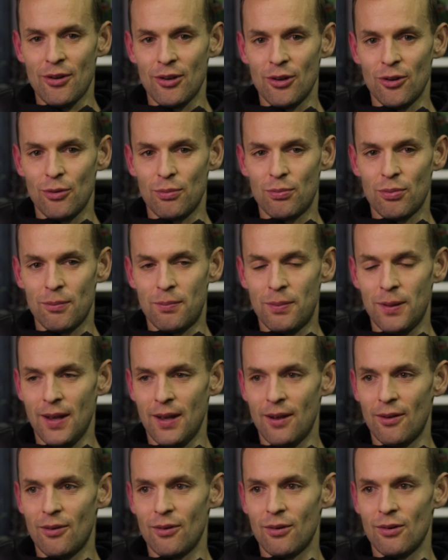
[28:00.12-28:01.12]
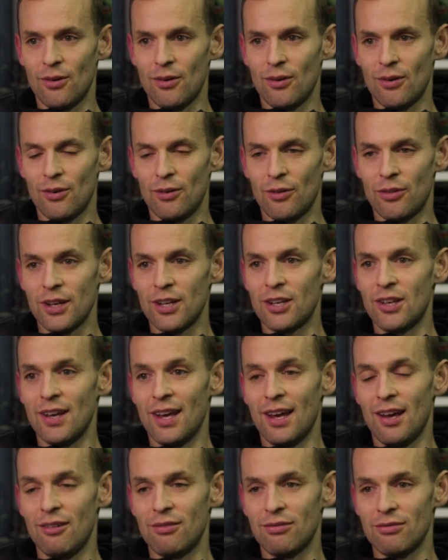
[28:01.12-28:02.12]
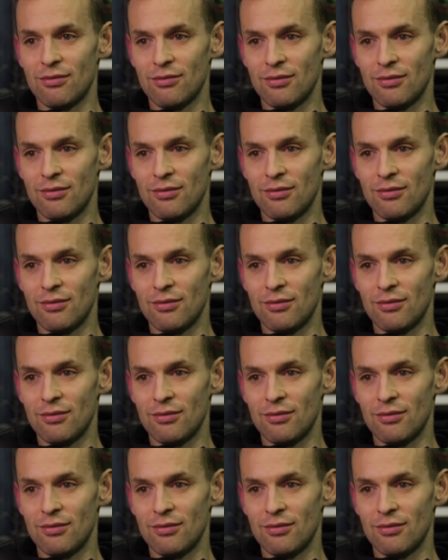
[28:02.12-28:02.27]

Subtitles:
you prepare or think you have,